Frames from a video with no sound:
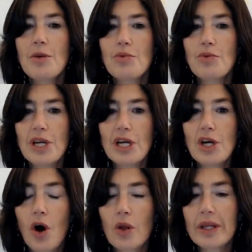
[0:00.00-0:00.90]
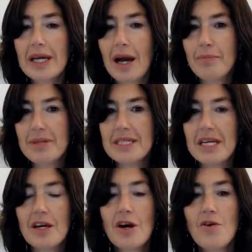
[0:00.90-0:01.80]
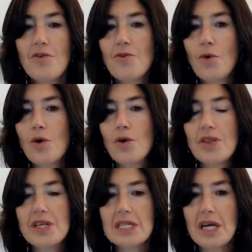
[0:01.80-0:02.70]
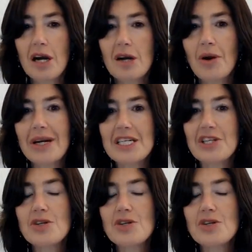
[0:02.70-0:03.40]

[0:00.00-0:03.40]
pretty all-encompassing for the stock markets.